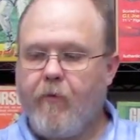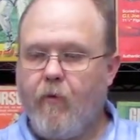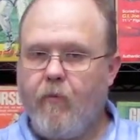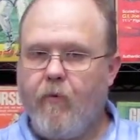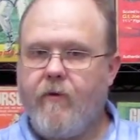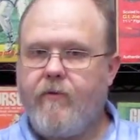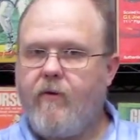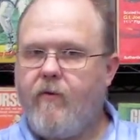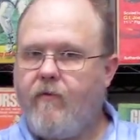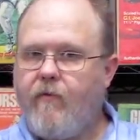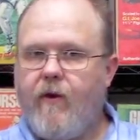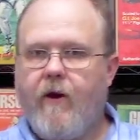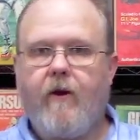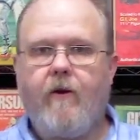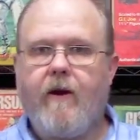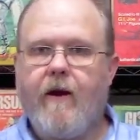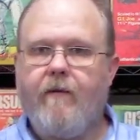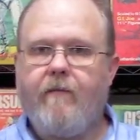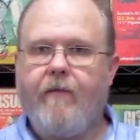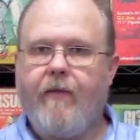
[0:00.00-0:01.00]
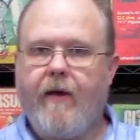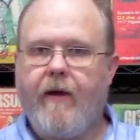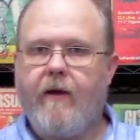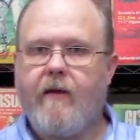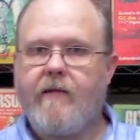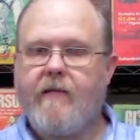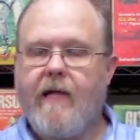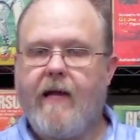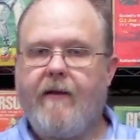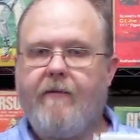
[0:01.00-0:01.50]
with your figure and everything
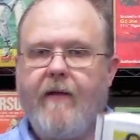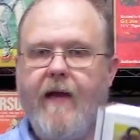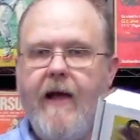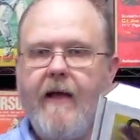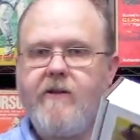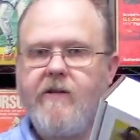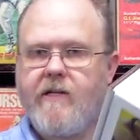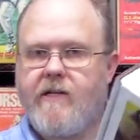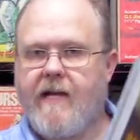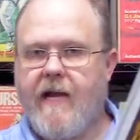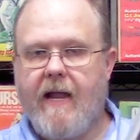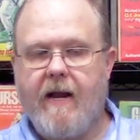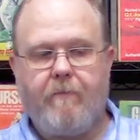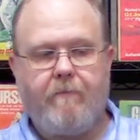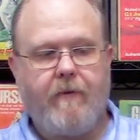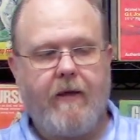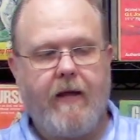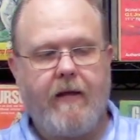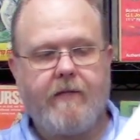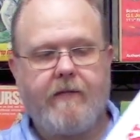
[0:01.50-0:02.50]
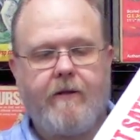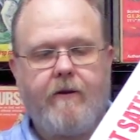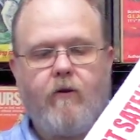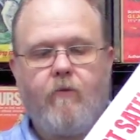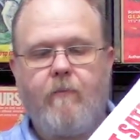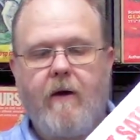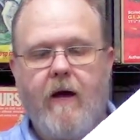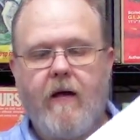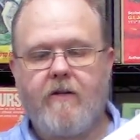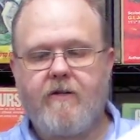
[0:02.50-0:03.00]
else like that. Just kind of pays an
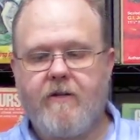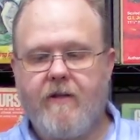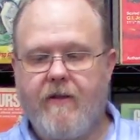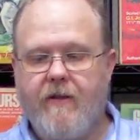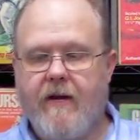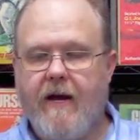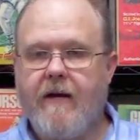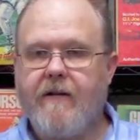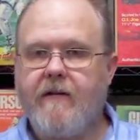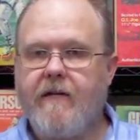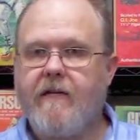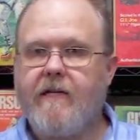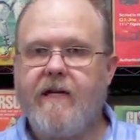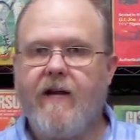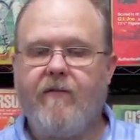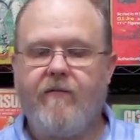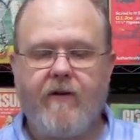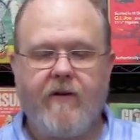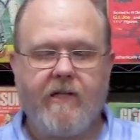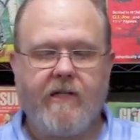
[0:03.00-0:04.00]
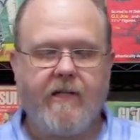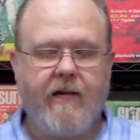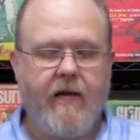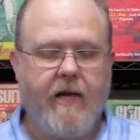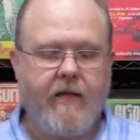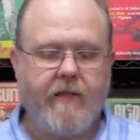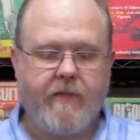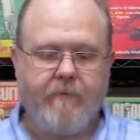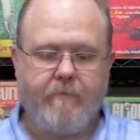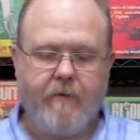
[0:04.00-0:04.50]
homage to the 1970s
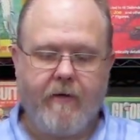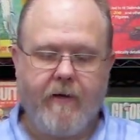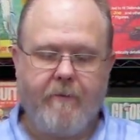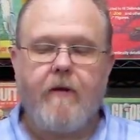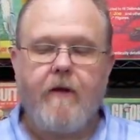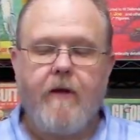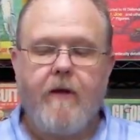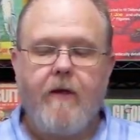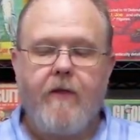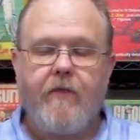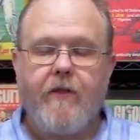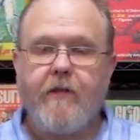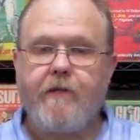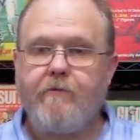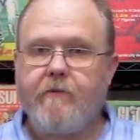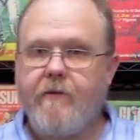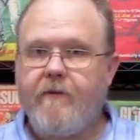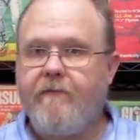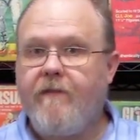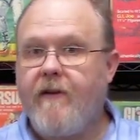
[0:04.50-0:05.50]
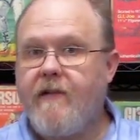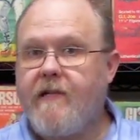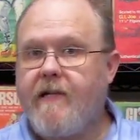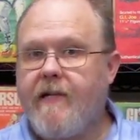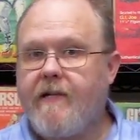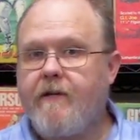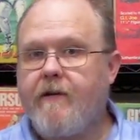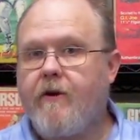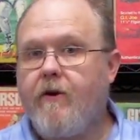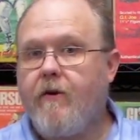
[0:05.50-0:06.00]
sets, but this was a fun
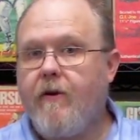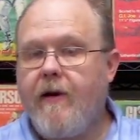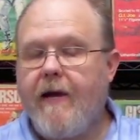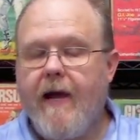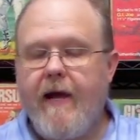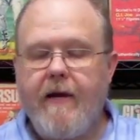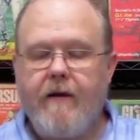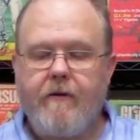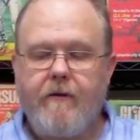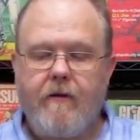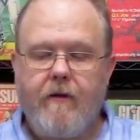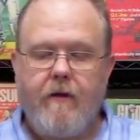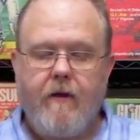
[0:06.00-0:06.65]
set to create.